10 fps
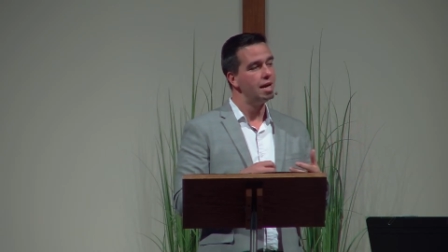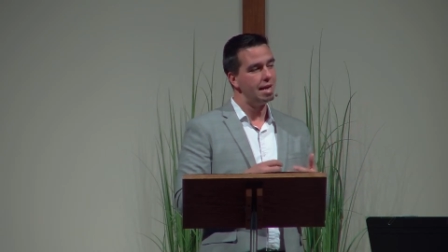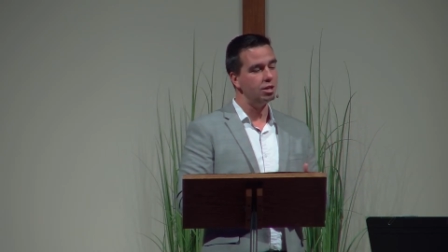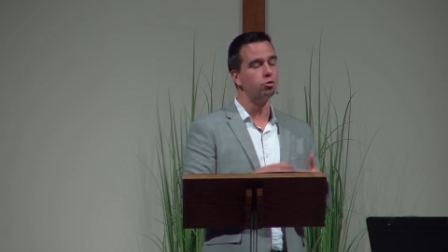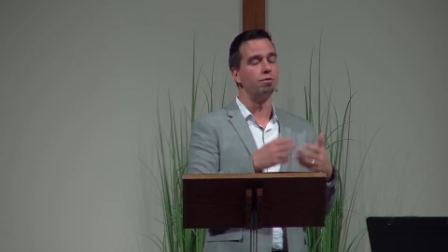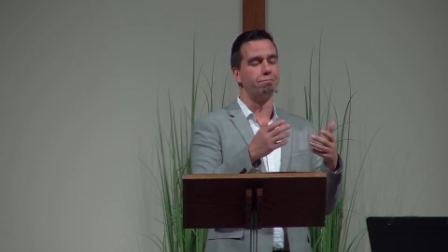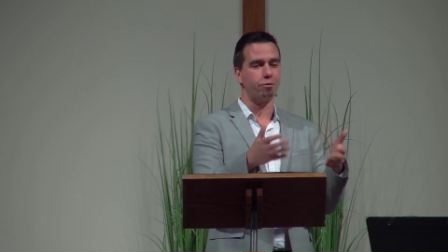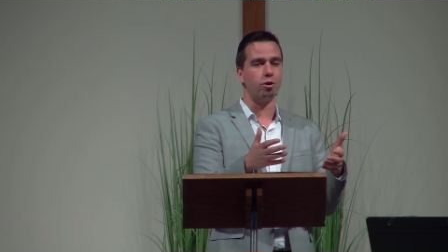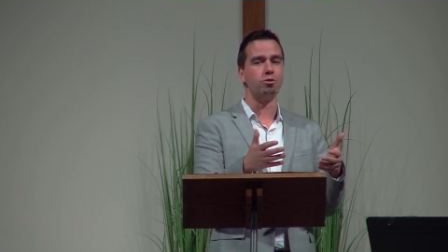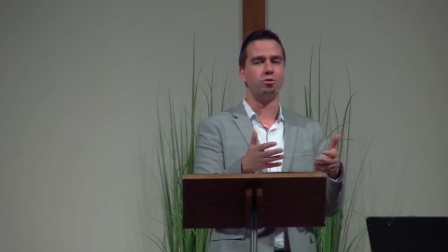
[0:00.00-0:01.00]
is
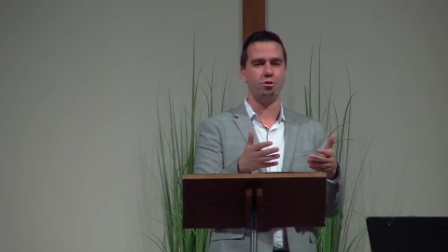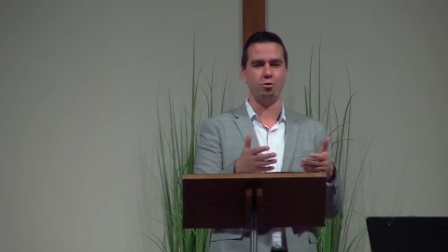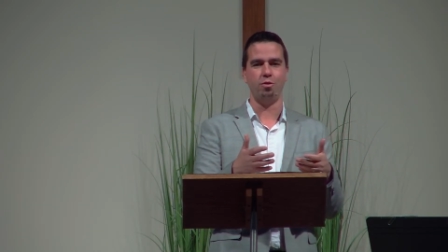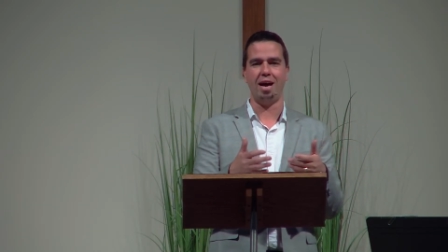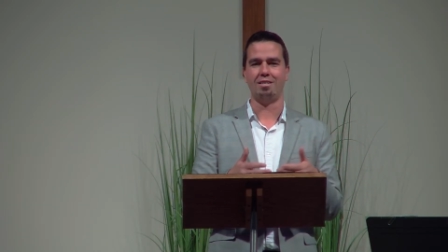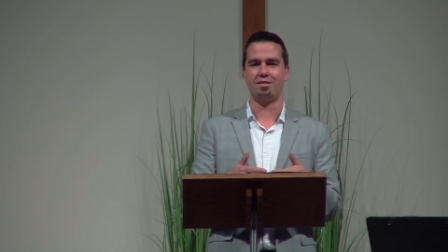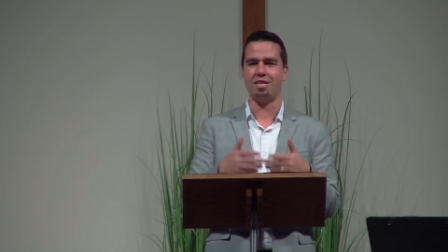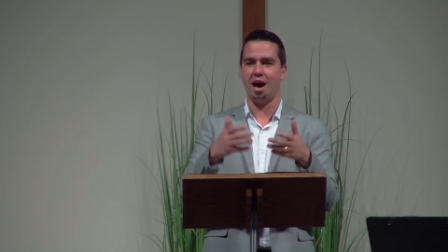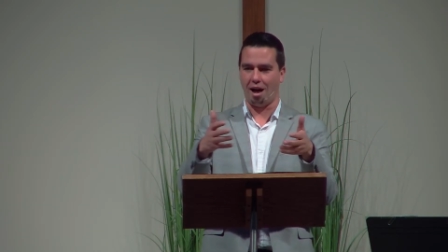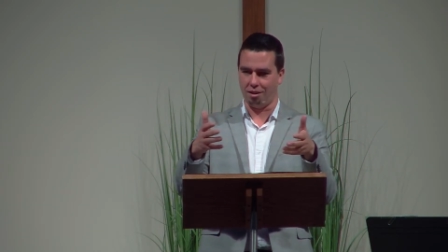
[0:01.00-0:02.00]
referred to as
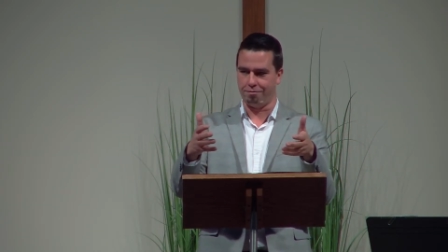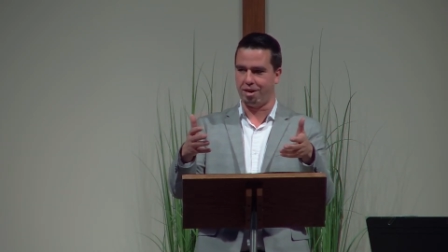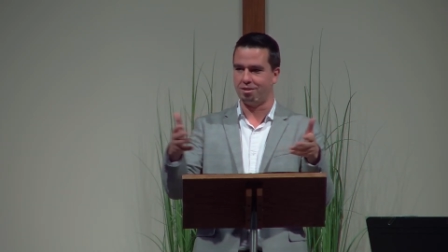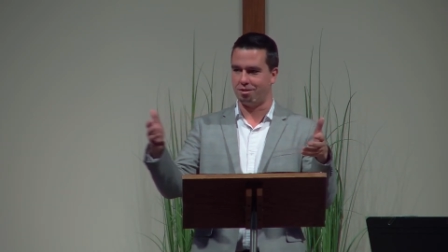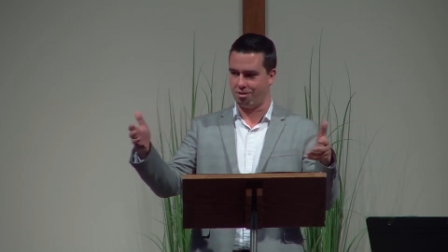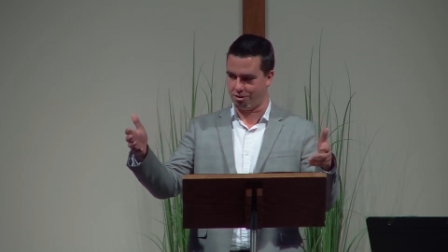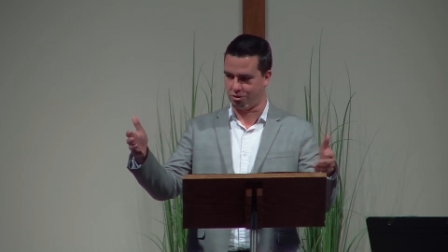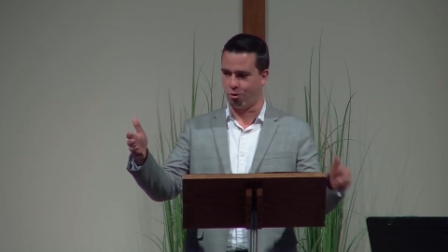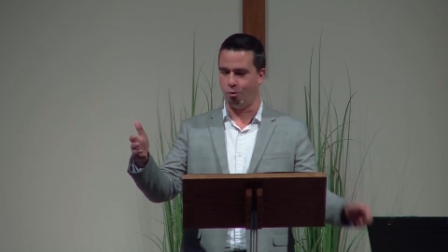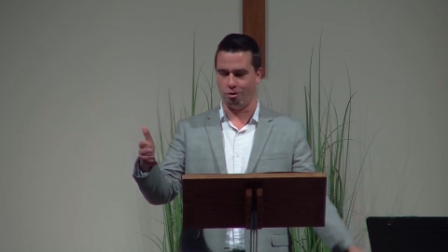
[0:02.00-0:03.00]
the Olivet
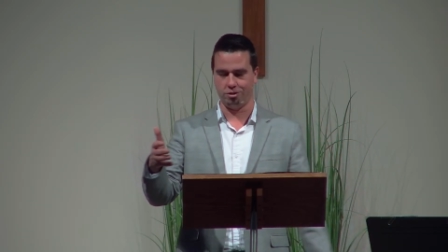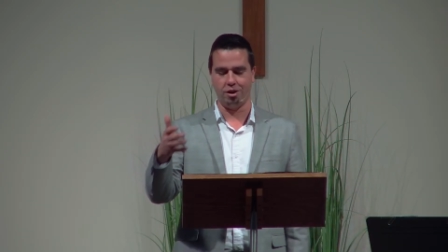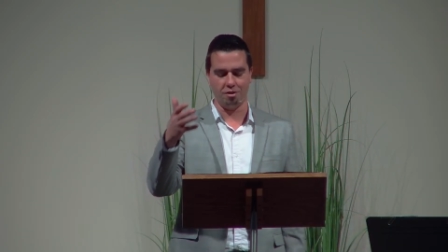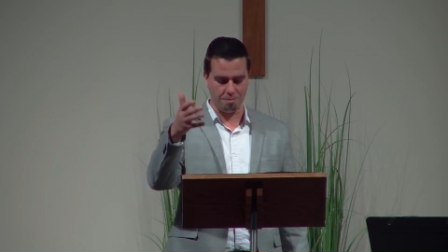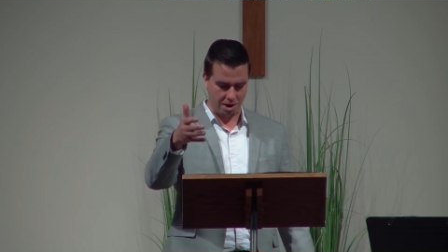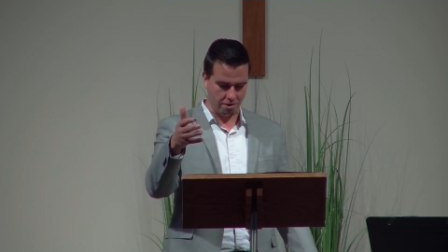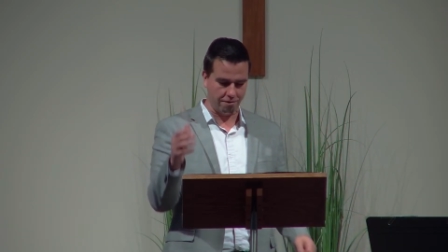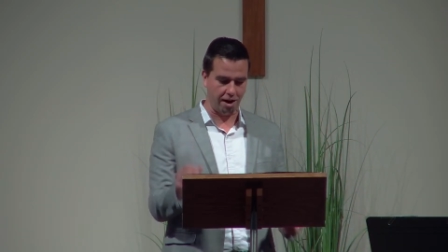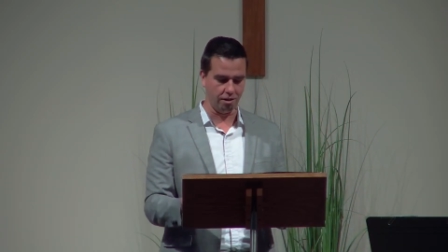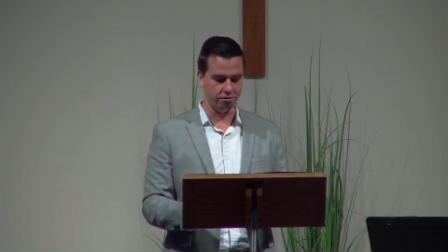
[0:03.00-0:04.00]
Discourse on the Mount of
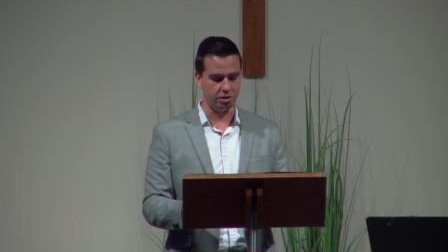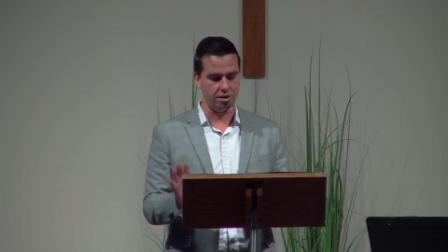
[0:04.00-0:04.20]
Olives.